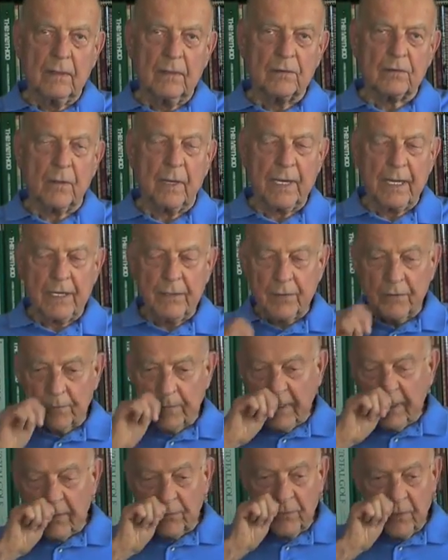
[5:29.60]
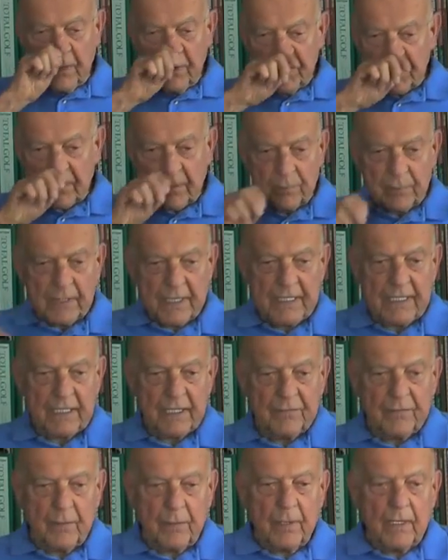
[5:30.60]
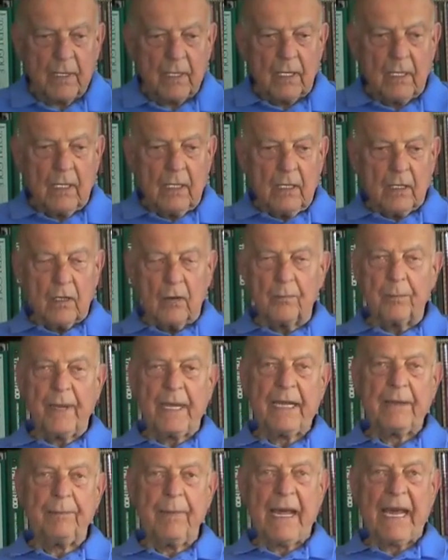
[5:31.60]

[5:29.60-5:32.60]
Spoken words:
So I hear of many runners complaining of bad